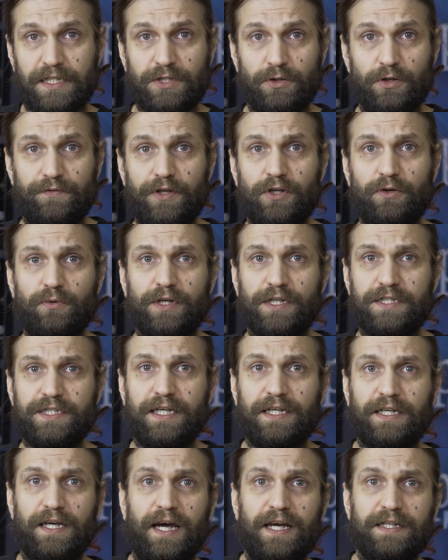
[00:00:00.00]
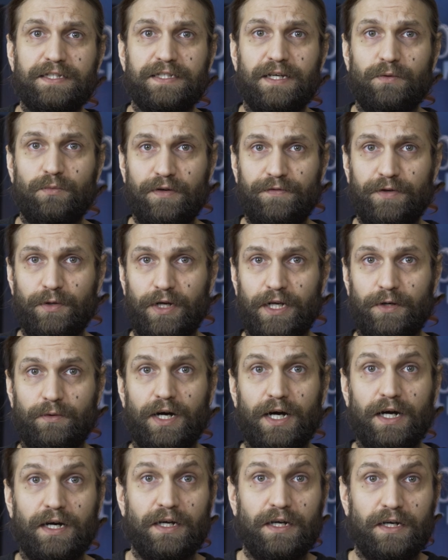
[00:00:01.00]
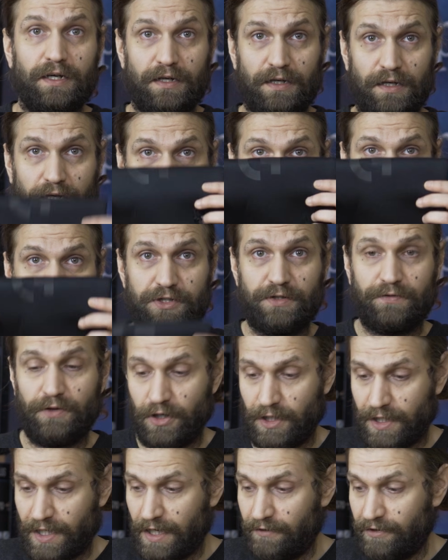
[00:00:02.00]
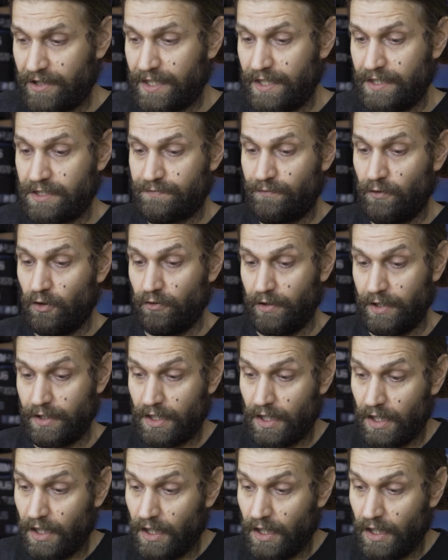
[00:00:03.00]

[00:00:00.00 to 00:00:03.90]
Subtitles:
so if you do want to take your headset with you anywhere, at least you've got a carry case for it.